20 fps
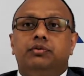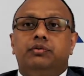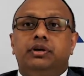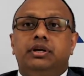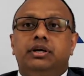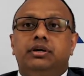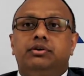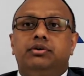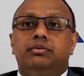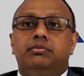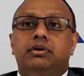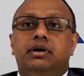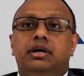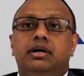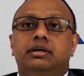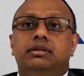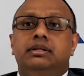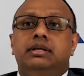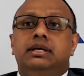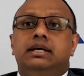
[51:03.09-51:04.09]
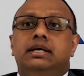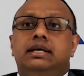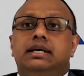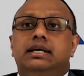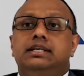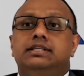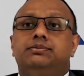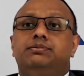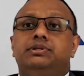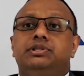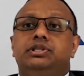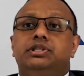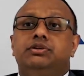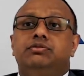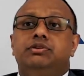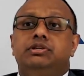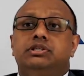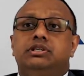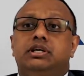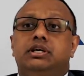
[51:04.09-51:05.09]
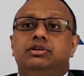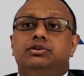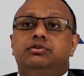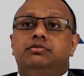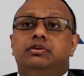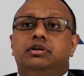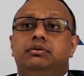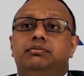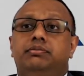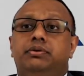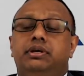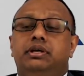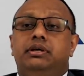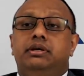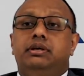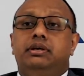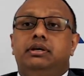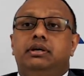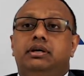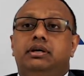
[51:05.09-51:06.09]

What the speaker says: Vinay Kumar, is bridging visa you will be